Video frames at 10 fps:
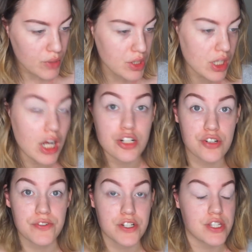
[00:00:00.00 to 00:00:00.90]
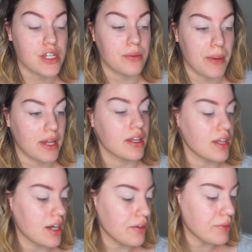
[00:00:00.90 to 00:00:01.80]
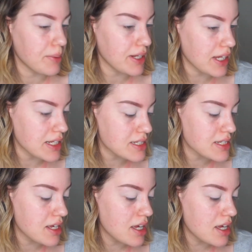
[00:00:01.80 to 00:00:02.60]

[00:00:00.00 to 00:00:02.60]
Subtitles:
the controversial palette that everybody hates.